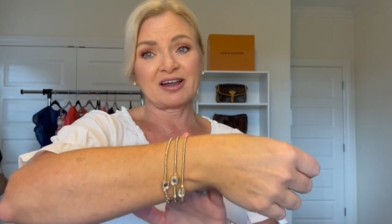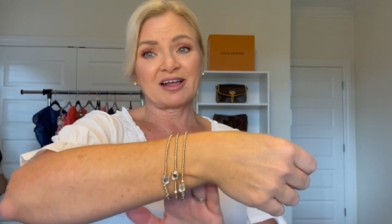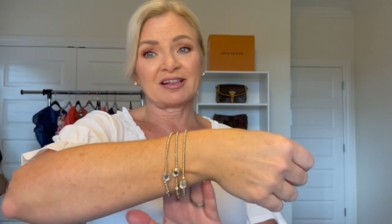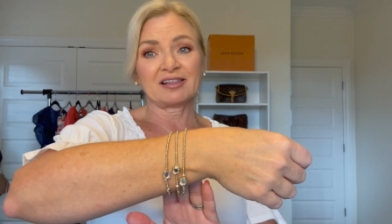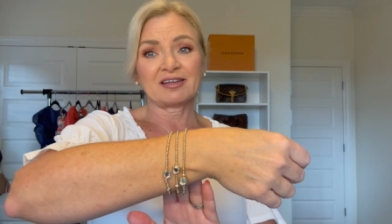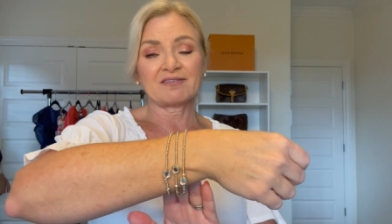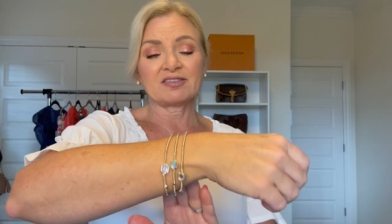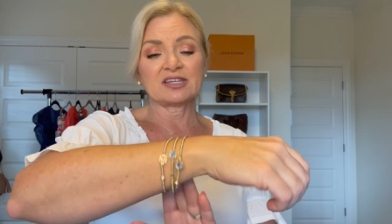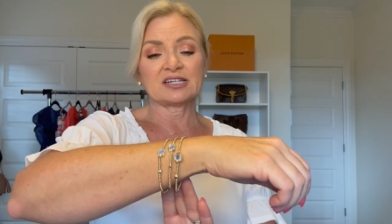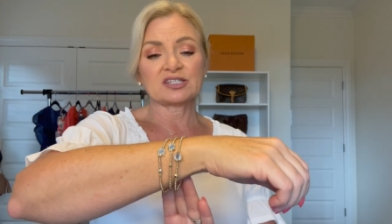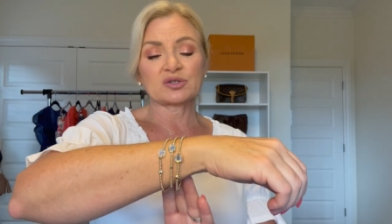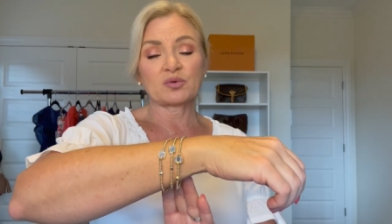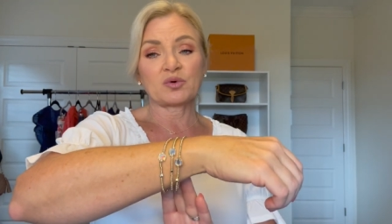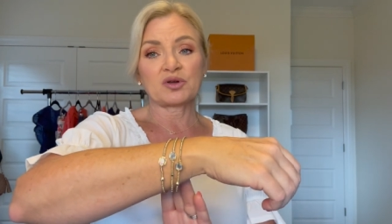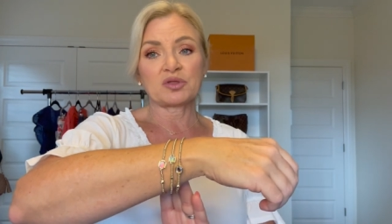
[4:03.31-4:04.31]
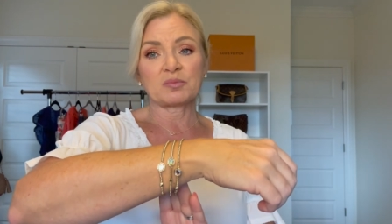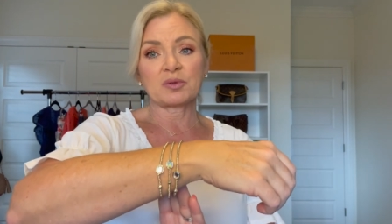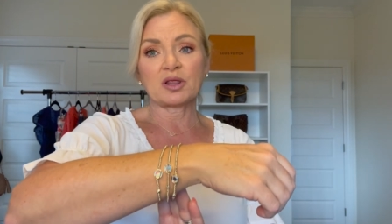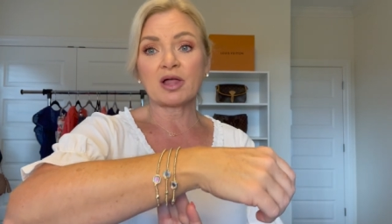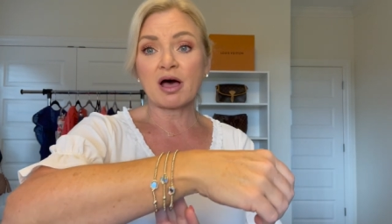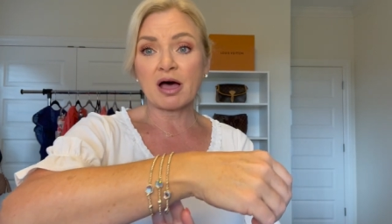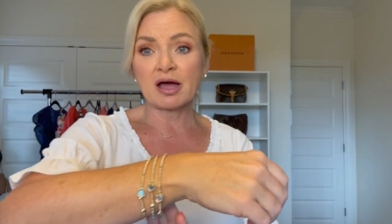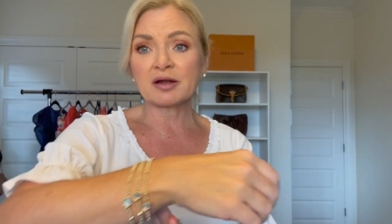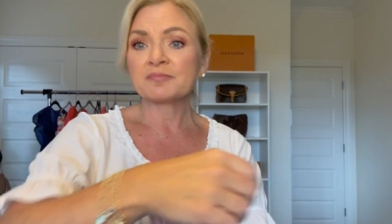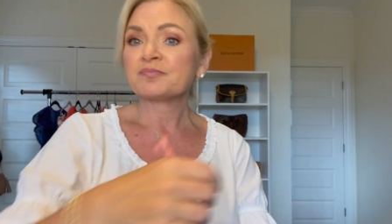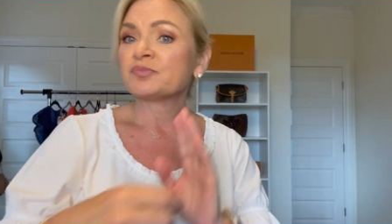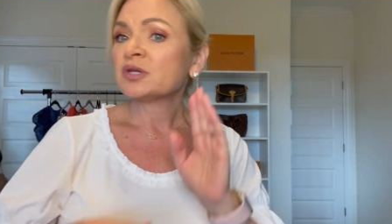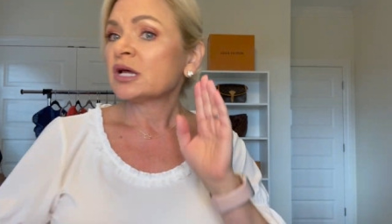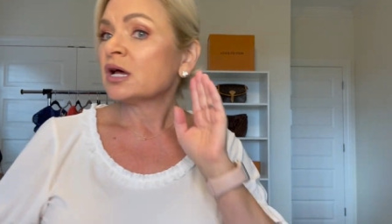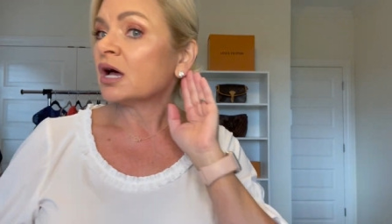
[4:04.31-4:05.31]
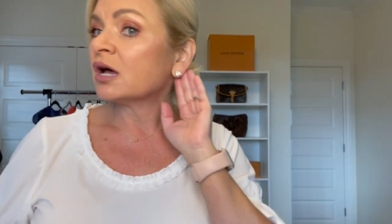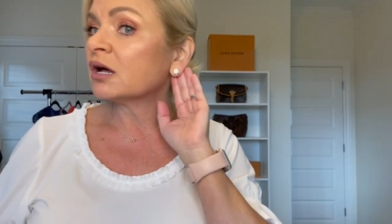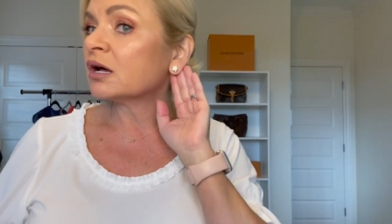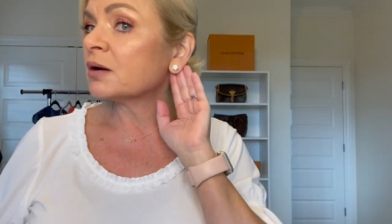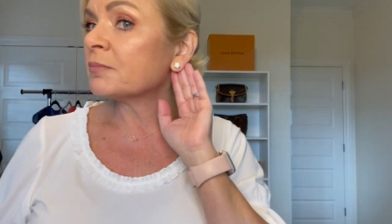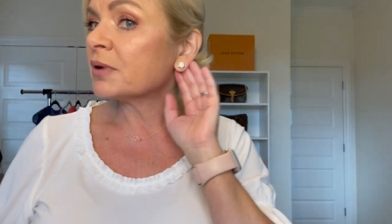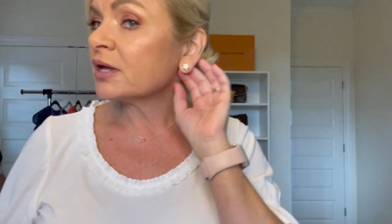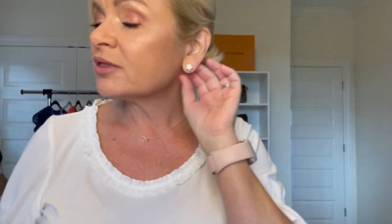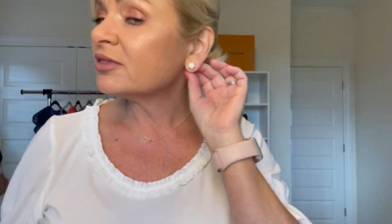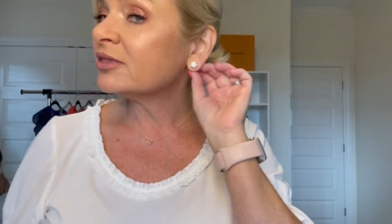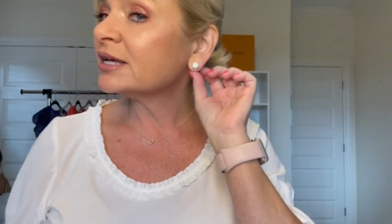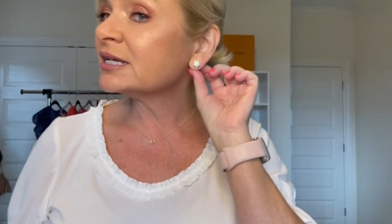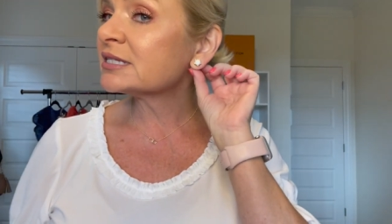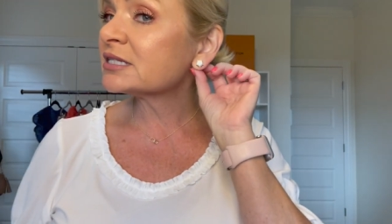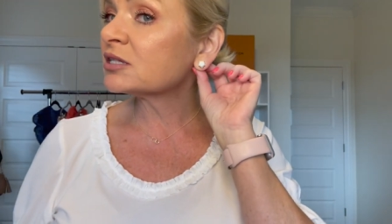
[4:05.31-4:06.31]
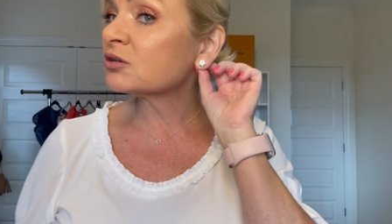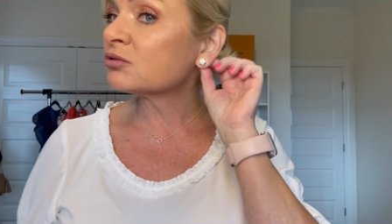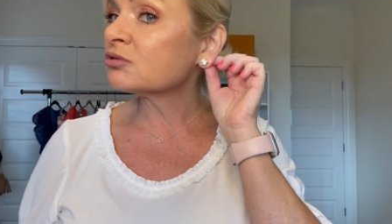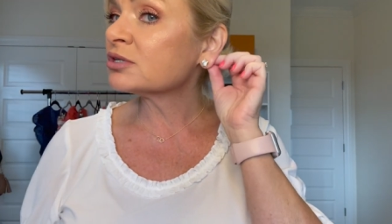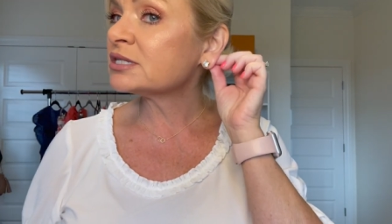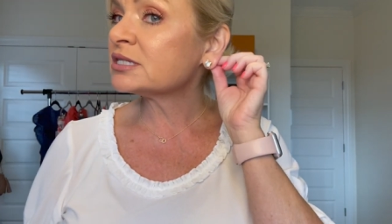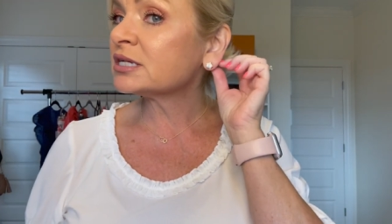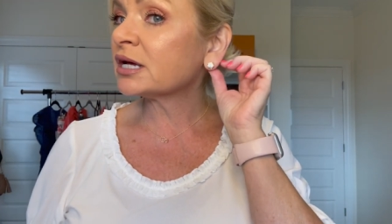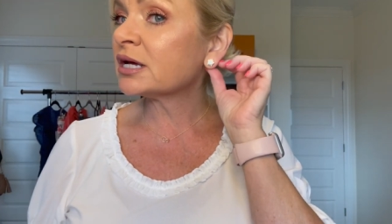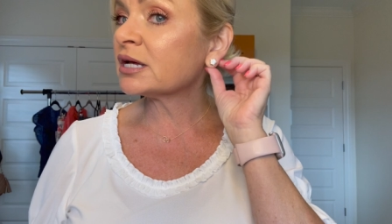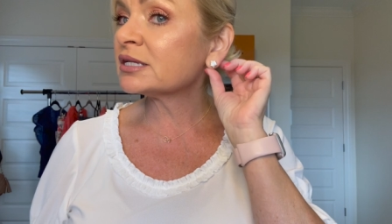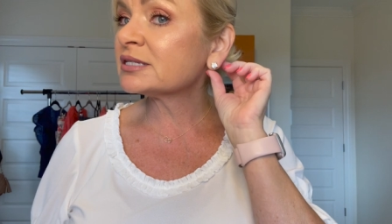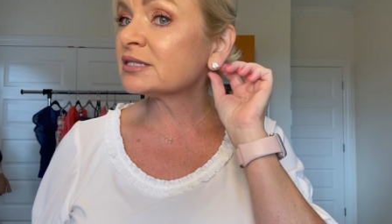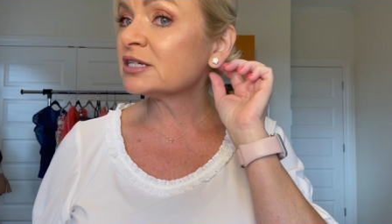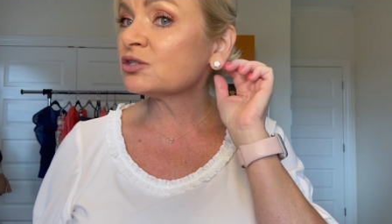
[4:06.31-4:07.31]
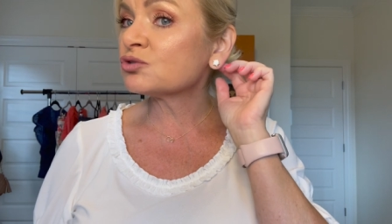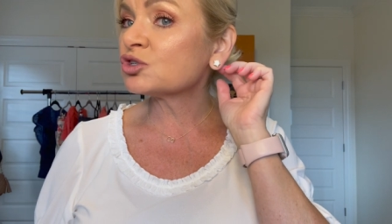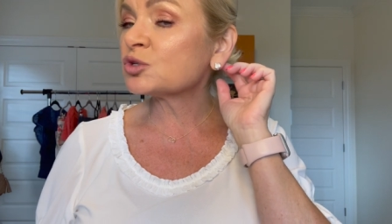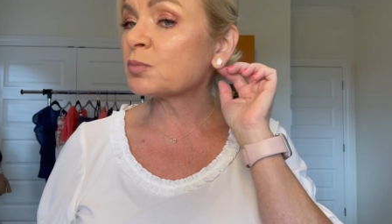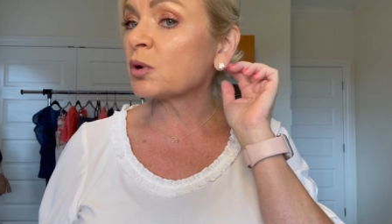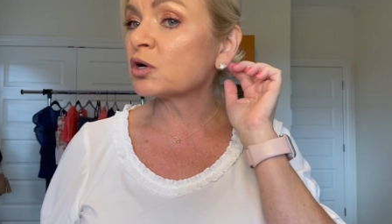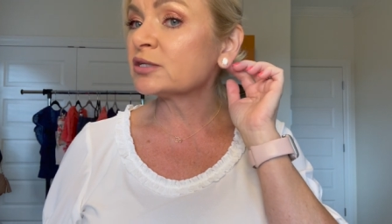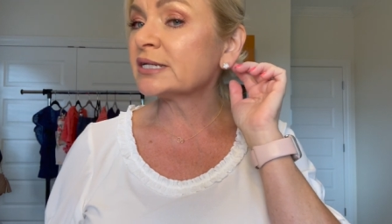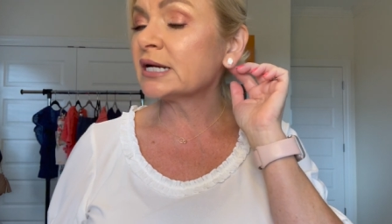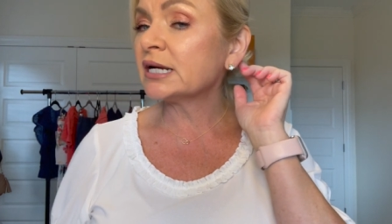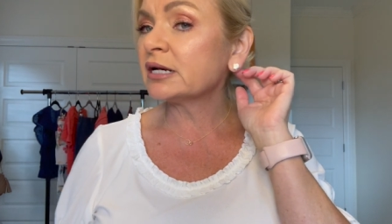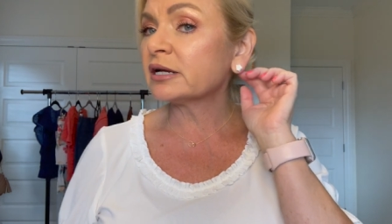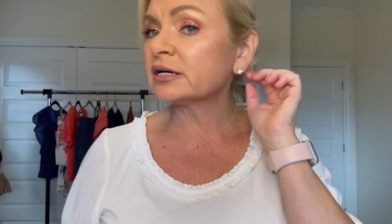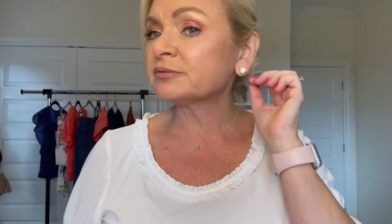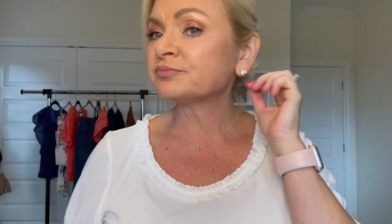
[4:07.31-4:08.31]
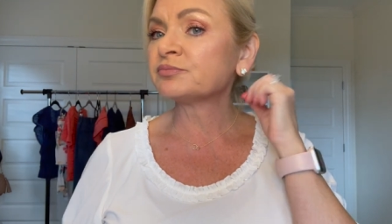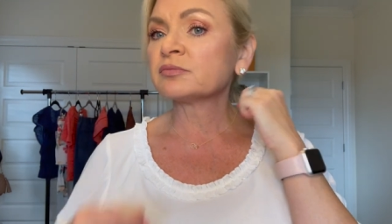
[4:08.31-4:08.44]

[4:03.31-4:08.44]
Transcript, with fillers: I love these. I wear them a lot. Um, these little studs, these are Spartina.